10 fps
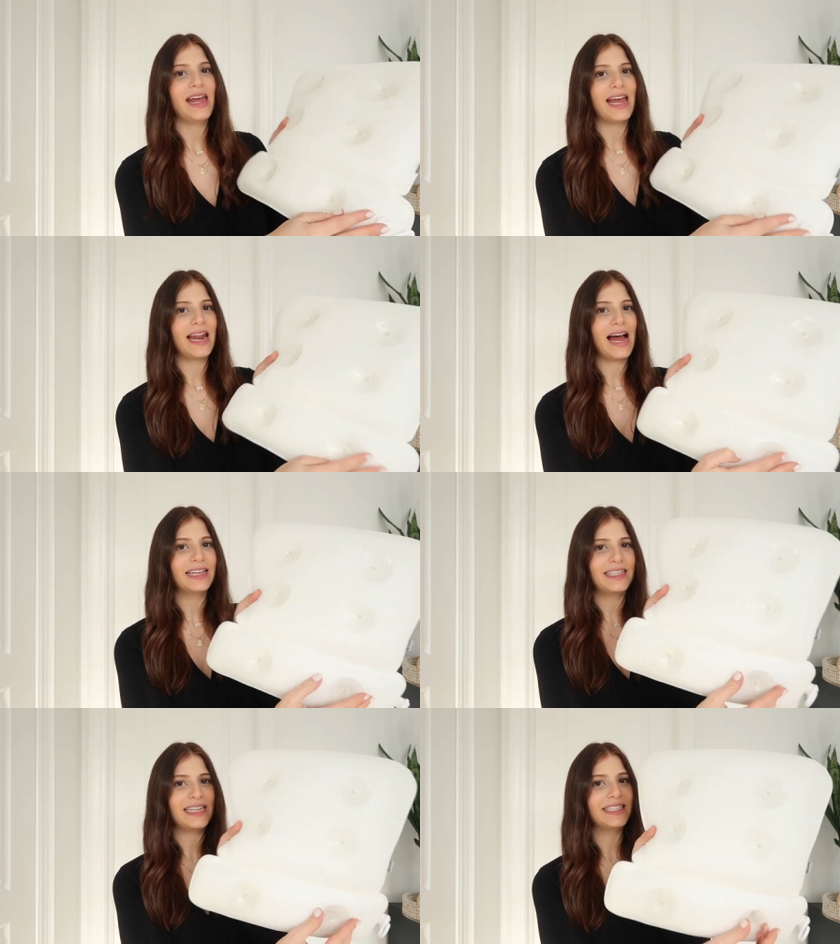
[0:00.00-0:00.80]
It
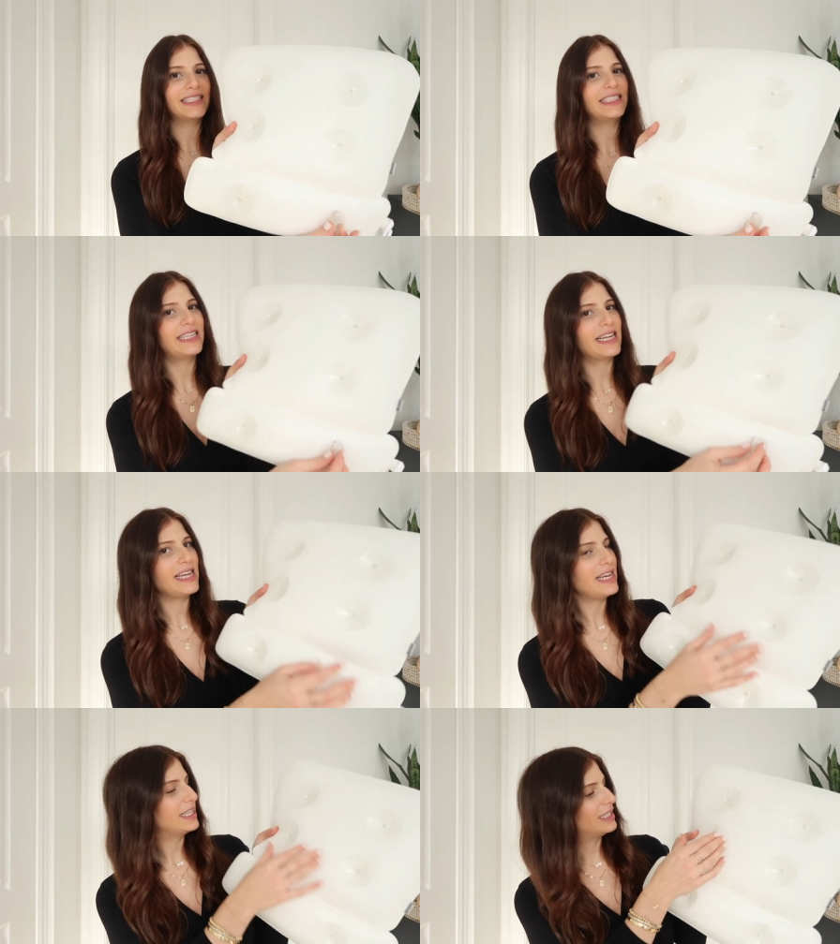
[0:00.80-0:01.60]
has these
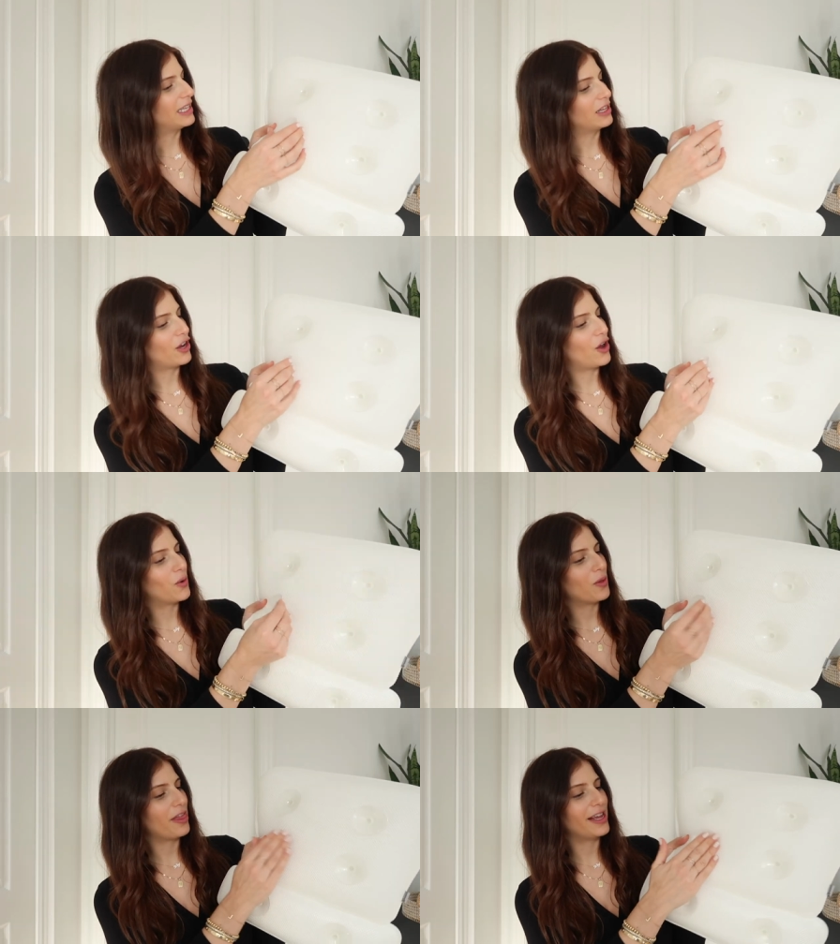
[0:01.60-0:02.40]
sticky
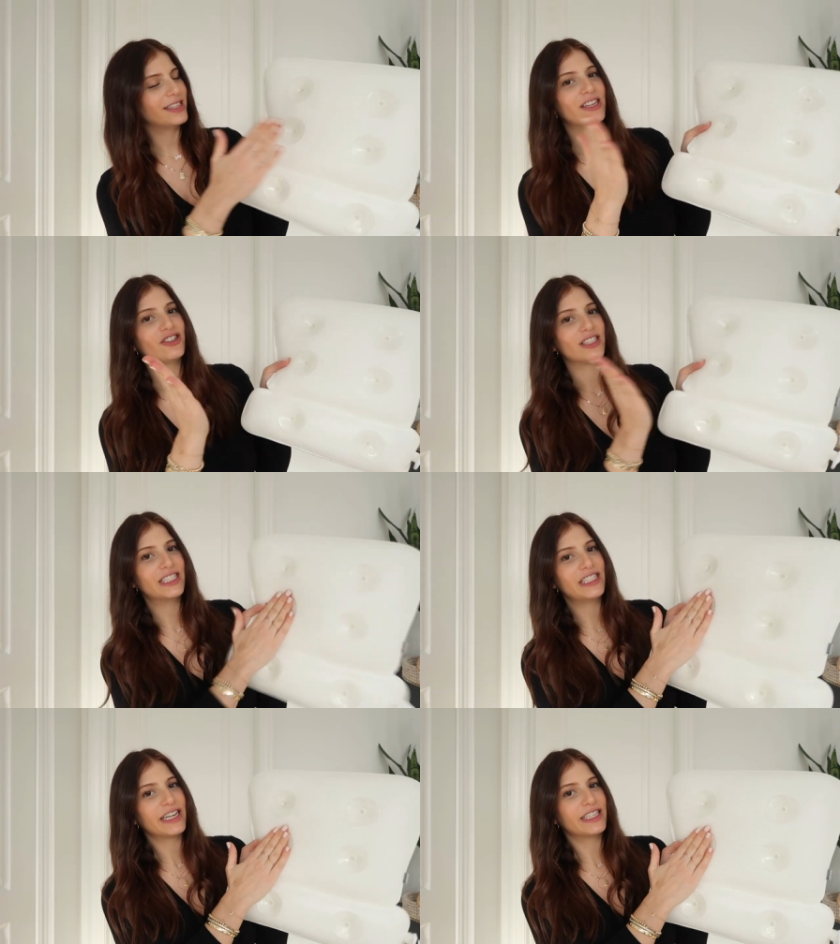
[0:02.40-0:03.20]
silicone things that just
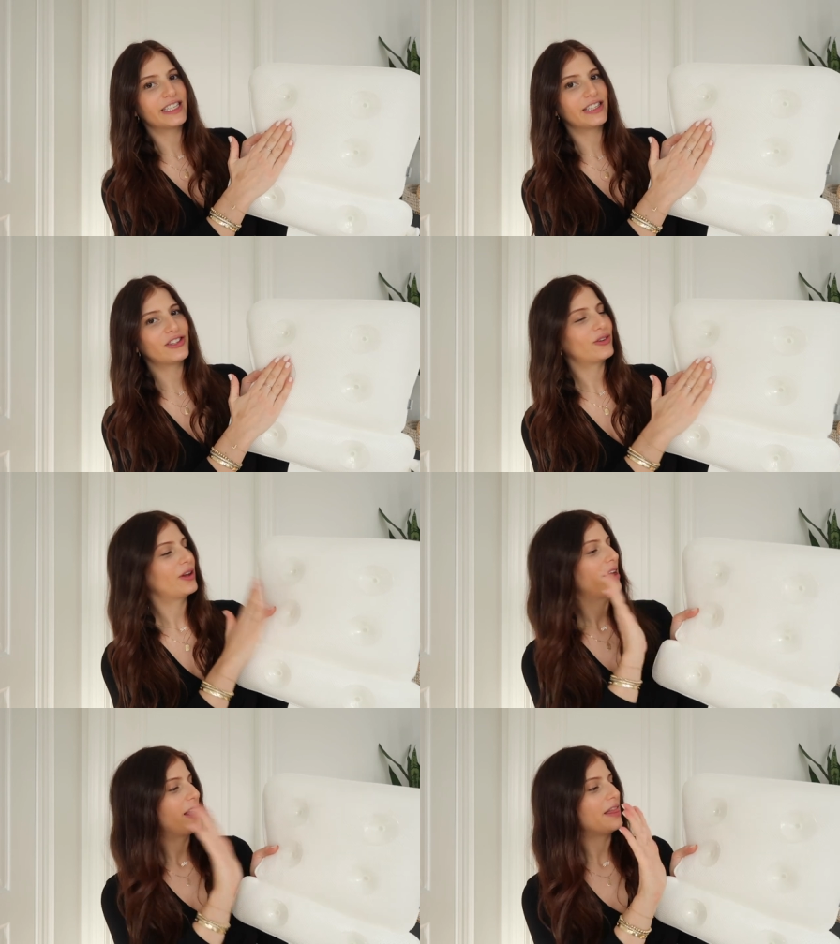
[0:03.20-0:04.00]
stick to
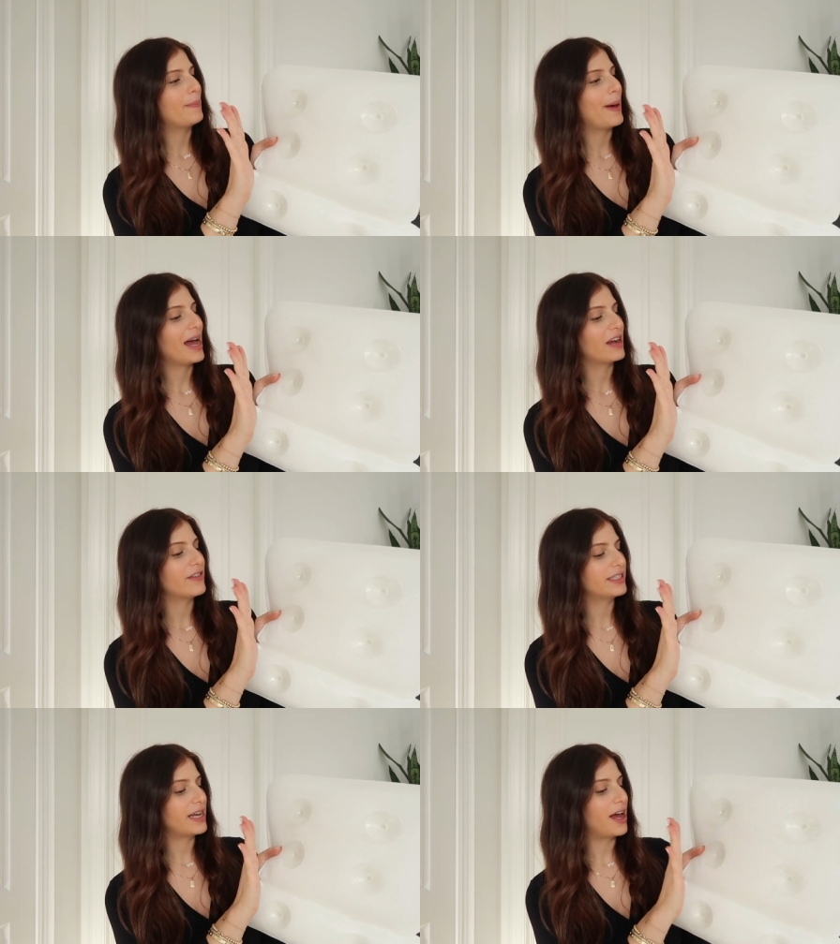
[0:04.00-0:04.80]
the back of
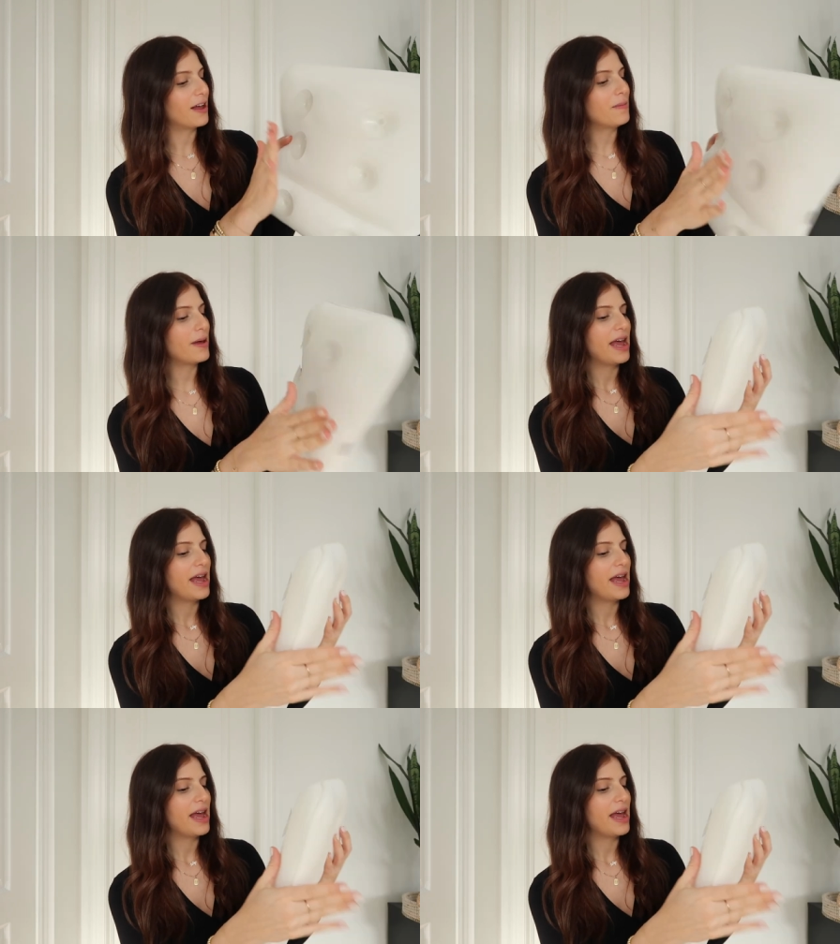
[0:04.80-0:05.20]
the tub.